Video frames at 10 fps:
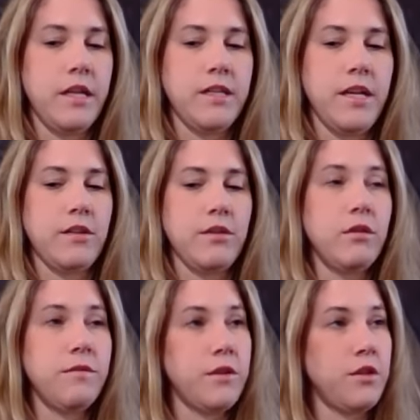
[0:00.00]
a Take Two
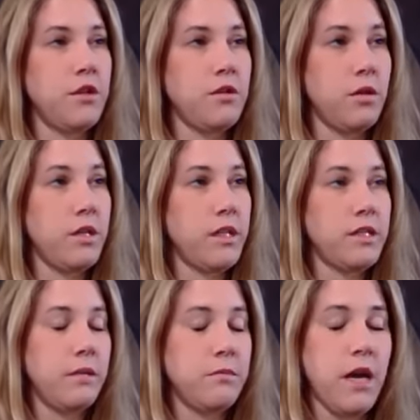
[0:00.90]
division during that
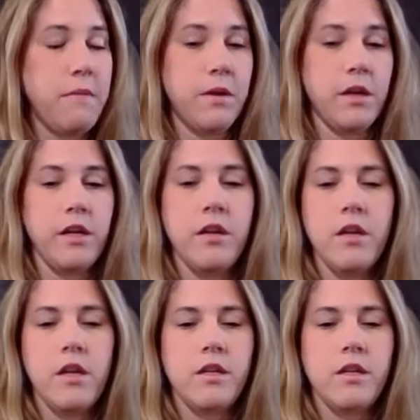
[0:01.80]
same time period.